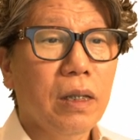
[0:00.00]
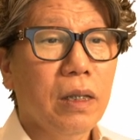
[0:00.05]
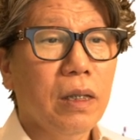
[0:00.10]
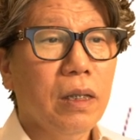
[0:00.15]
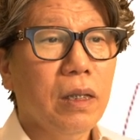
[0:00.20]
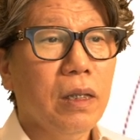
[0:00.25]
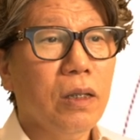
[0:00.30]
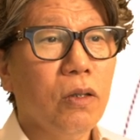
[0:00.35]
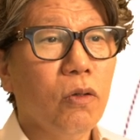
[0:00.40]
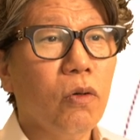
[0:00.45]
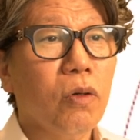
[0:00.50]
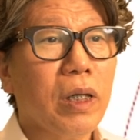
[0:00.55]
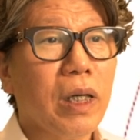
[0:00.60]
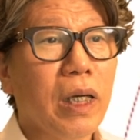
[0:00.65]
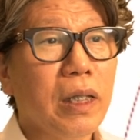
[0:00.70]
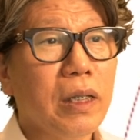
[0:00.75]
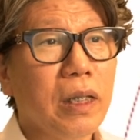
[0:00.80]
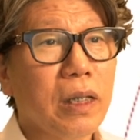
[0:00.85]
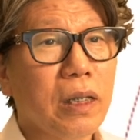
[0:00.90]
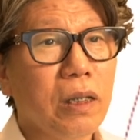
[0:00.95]
this
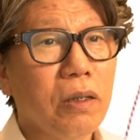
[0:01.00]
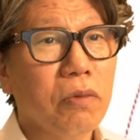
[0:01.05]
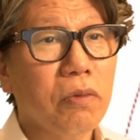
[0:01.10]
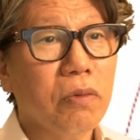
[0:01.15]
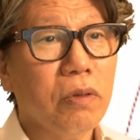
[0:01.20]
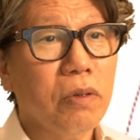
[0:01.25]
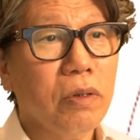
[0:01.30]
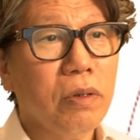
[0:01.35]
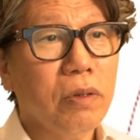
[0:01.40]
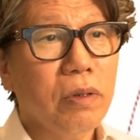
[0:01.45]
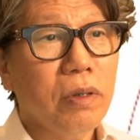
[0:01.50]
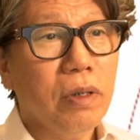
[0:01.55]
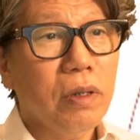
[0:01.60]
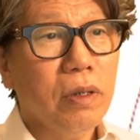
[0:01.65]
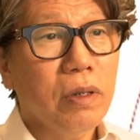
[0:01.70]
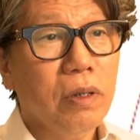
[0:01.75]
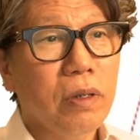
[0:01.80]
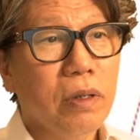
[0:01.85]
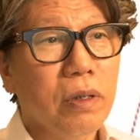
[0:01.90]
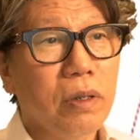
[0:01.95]
situation arises when
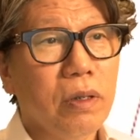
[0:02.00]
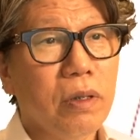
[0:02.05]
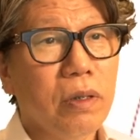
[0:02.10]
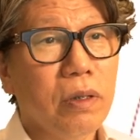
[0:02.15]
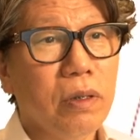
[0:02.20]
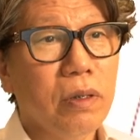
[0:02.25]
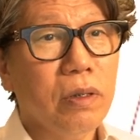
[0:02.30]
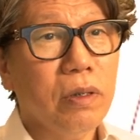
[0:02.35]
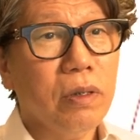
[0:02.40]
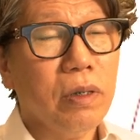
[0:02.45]
the mandible has